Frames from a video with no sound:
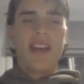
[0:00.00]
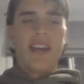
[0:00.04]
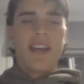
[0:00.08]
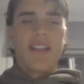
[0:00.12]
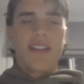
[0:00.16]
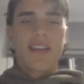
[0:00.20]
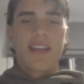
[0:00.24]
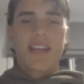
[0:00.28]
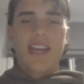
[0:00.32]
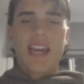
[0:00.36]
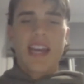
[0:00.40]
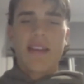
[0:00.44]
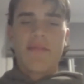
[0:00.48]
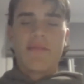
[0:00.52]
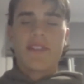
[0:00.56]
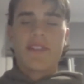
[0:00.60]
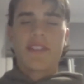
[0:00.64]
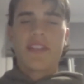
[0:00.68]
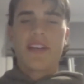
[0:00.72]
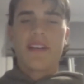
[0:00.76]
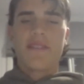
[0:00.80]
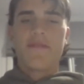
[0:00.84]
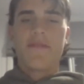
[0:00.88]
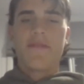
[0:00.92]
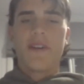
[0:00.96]
the game just
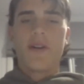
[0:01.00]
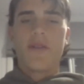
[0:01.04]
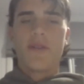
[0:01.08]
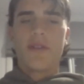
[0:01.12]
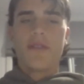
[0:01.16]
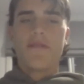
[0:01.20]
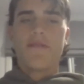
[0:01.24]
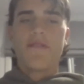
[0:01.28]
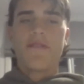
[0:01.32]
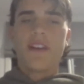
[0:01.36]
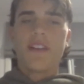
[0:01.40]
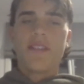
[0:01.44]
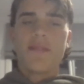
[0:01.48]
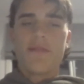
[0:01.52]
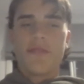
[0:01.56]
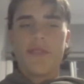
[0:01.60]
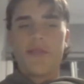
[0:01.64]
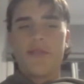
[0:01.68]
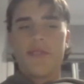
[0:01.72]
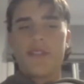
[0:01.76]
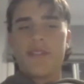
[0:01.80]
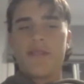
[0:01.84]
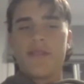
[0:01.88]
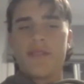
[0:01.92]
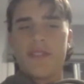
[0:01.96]
unfold in front of you,
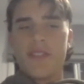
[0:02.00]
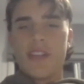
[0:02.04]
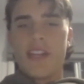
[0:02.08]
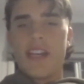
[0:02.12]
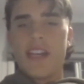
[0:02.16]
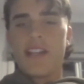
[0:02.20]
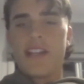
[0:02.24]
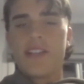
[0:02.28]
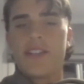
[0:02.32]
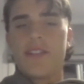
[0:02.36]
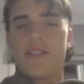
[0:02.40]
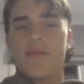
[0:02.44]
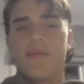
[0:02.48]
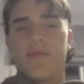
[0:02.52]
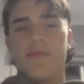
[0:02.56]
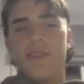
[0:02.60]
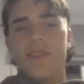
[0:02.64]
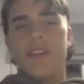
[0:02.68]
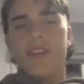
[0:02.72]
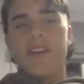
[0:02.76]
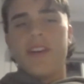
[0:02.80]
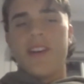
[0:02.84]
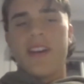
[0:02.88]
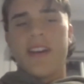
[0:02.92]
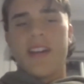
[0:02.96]
and yeah, just you
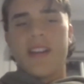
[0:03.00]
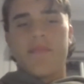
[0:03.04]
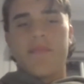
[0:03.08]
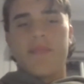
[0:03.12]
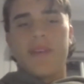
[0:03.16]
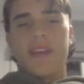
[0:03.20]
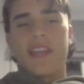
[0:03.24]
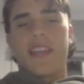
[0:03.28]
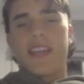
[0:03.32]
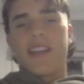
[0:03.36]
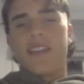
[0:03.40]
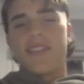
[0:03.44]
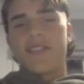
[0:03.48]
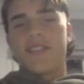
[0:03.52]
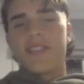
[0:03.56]
know how to pick it.